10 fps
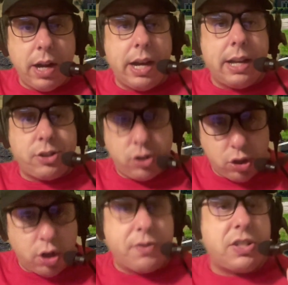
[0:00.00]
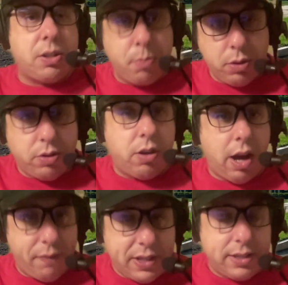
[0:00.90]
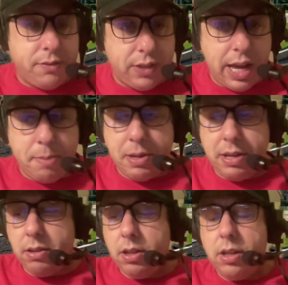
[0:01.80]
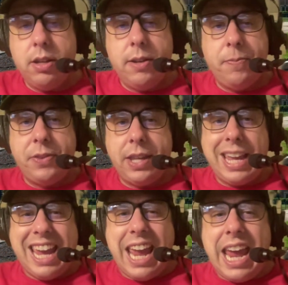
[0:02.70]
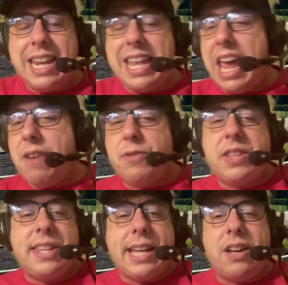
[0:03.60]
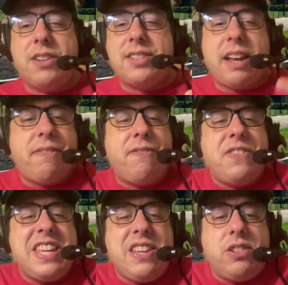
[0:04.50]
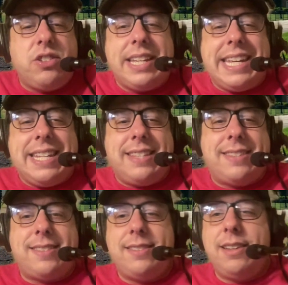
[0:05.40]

a serviceable offensive lineman. And everything else I feel is